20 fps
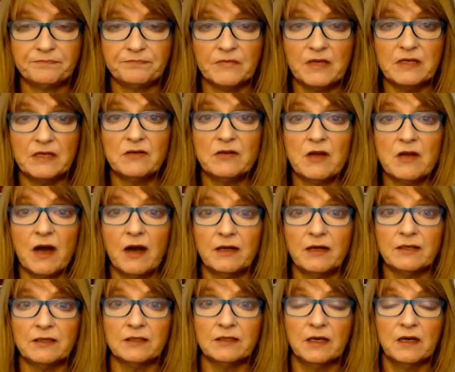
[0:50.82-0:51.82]
is
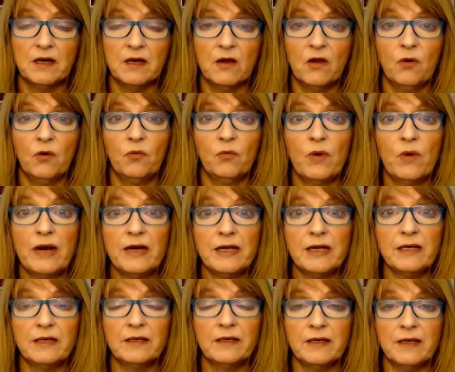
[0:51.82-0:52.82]
not
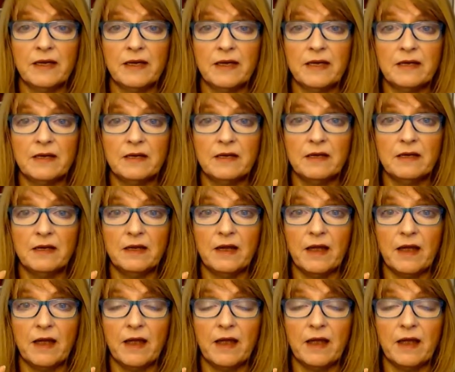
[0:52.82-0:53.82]
running in
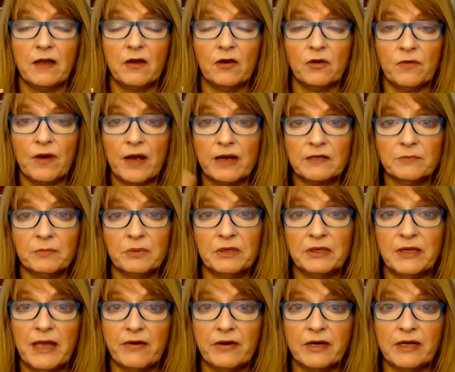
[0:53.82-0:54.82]
a correct
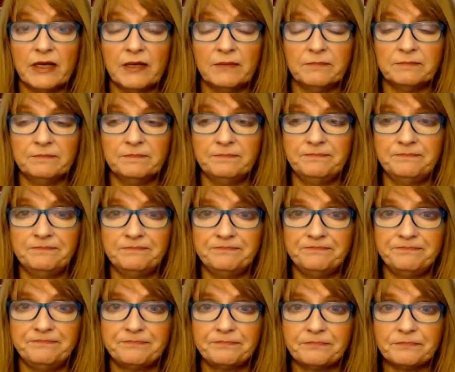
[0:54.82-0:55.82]
polarity.
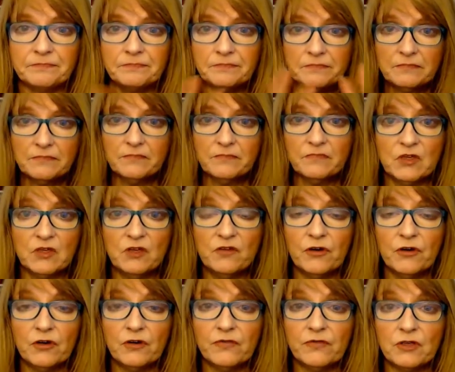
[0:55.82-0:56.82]
You've
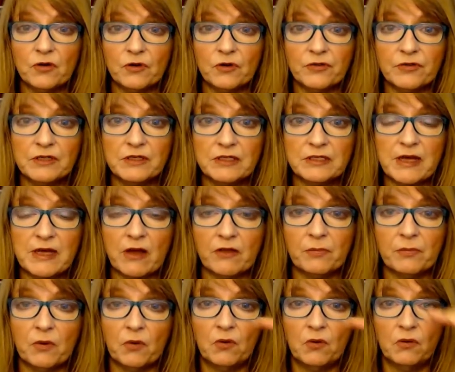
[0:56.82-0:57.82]
heard of the North and the South
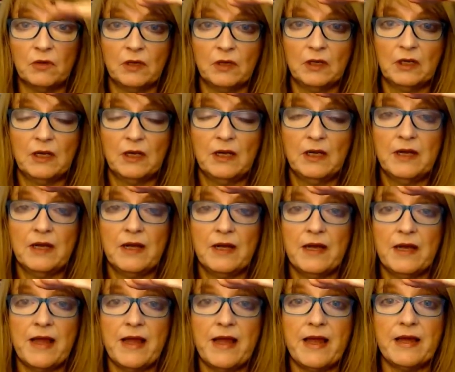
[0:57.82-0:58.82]
Pole
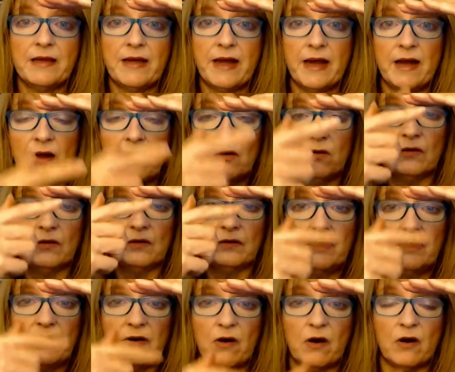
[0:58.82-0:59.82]
and how
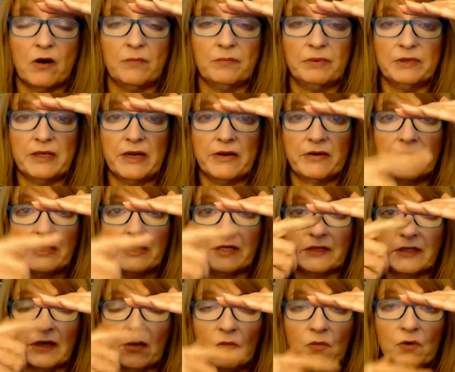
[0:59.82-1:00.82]
there are
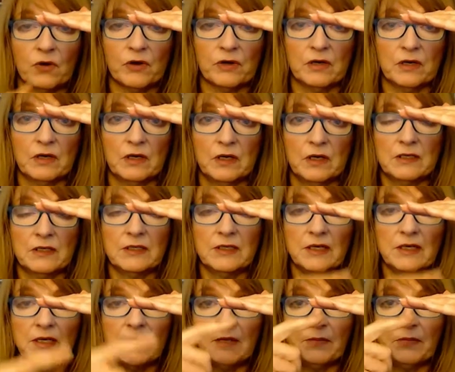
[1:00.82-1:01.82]
polarities that work to
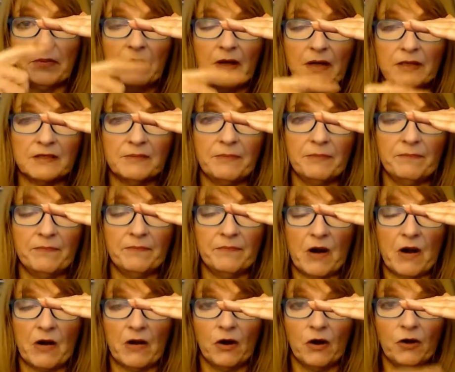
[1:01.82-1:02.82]
keep
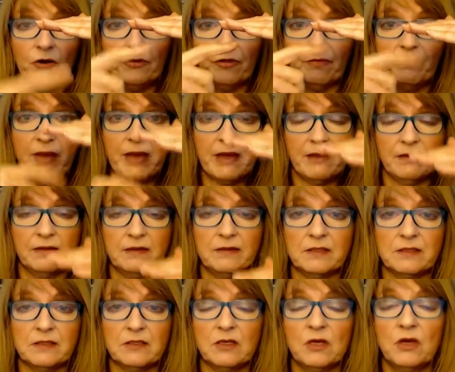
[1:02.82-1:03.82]
our Earth
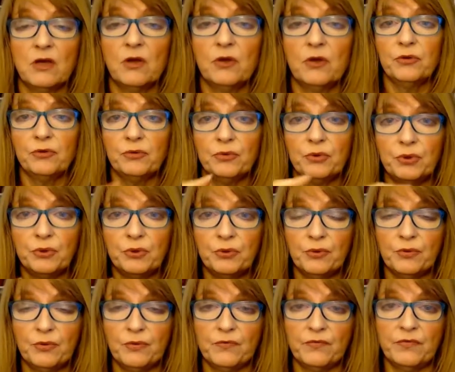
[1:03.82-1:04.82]
balanced
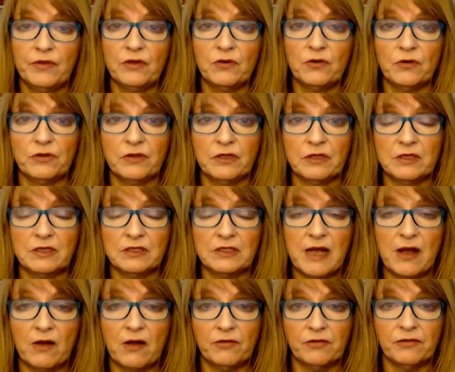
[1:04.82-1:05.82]
through the North and the
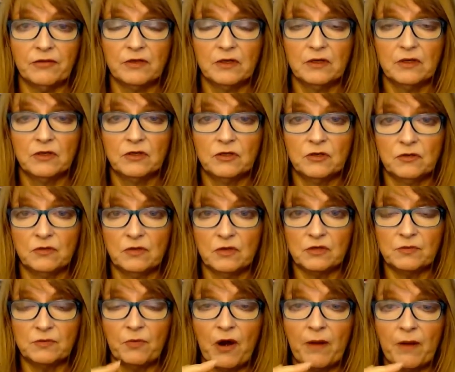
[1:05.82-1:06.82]
South.
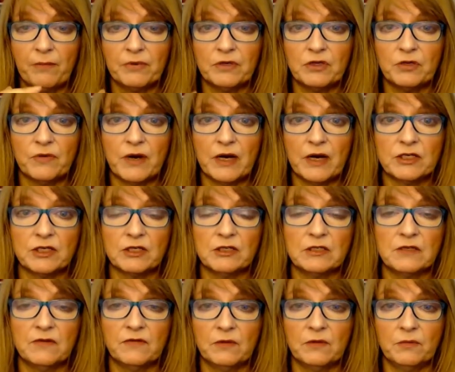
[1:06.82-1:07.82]
There's proper
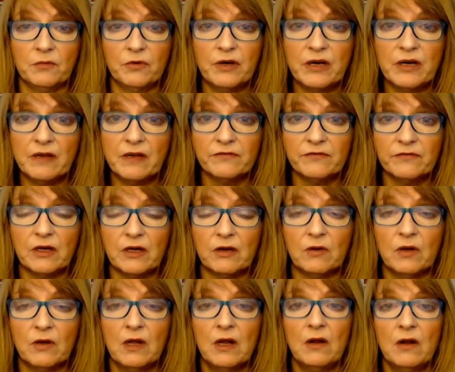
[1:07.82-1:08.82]
directions of the meridian flow.
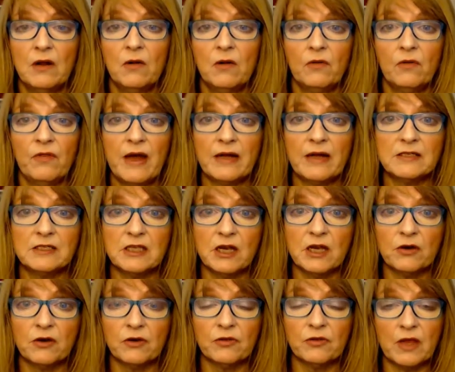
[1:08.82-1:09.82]
That's the
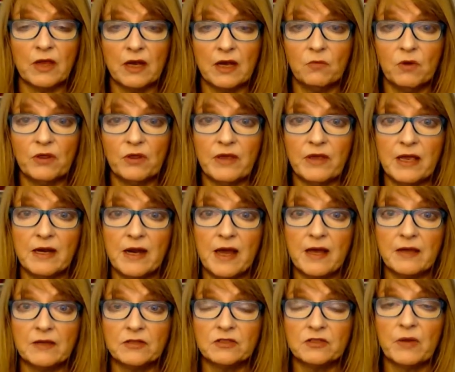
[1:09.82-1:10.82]
Earth, and within
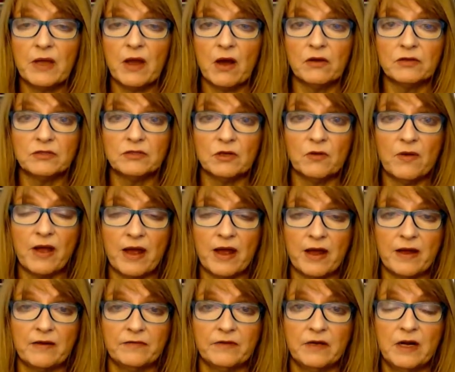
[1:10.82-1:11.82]
us we also
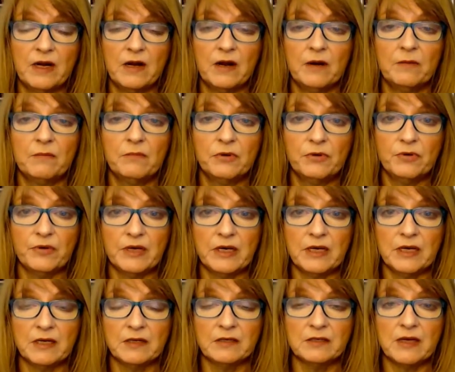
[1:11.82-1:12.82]
have
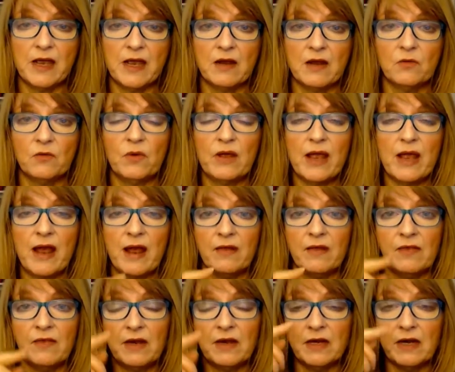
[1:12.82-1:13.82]
meridians, and
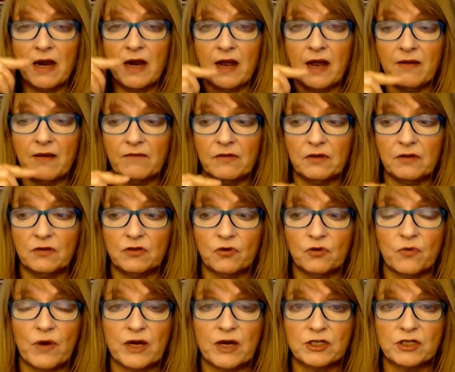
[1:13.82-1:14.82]
they need to have a
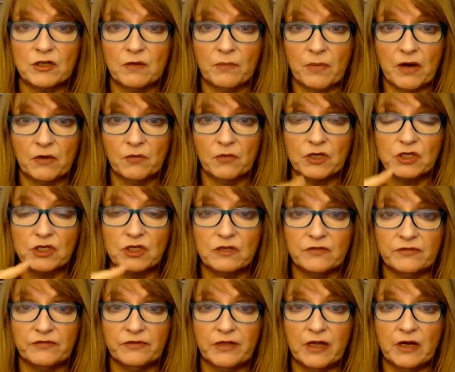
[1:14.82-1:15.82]
direction upon which to
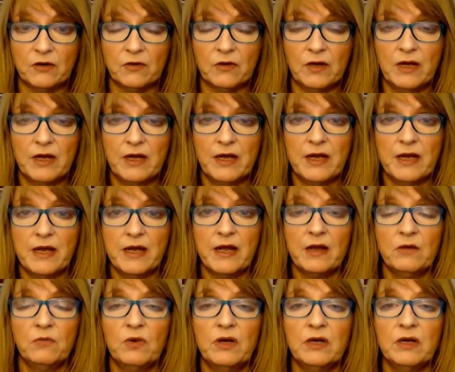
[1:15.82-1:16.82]
flow.
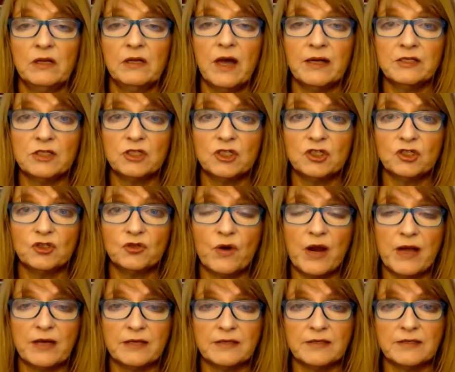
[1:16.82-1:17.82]
And when a lot of
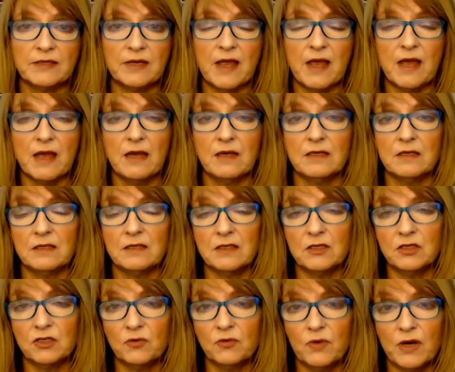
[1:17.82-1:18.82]
stress and
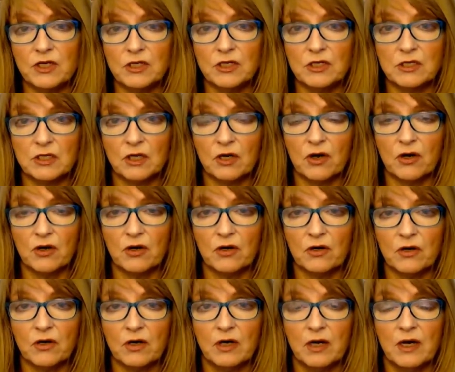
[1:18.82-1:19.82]
situations occur,